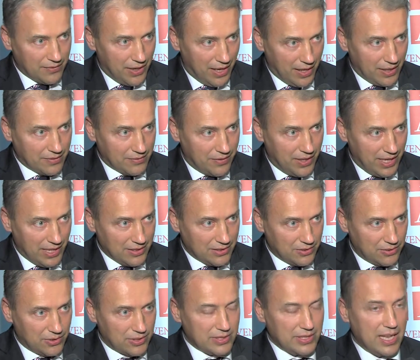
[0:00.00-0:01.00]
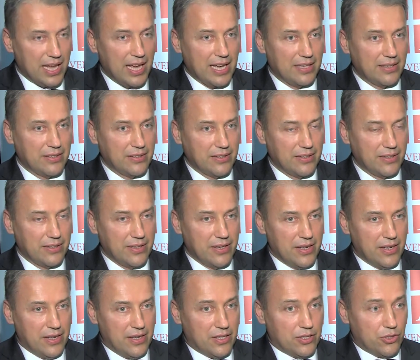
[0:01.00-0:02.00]
advisors and
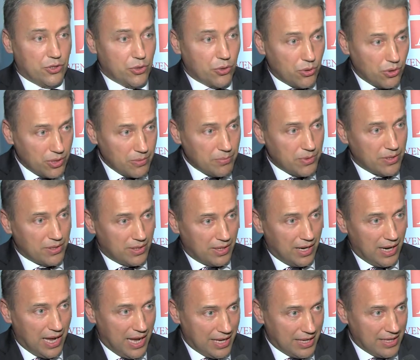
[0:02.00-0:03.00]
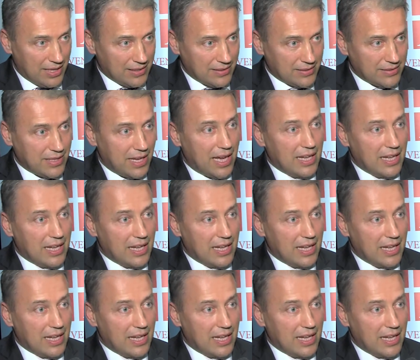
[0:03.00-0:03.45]
normal clients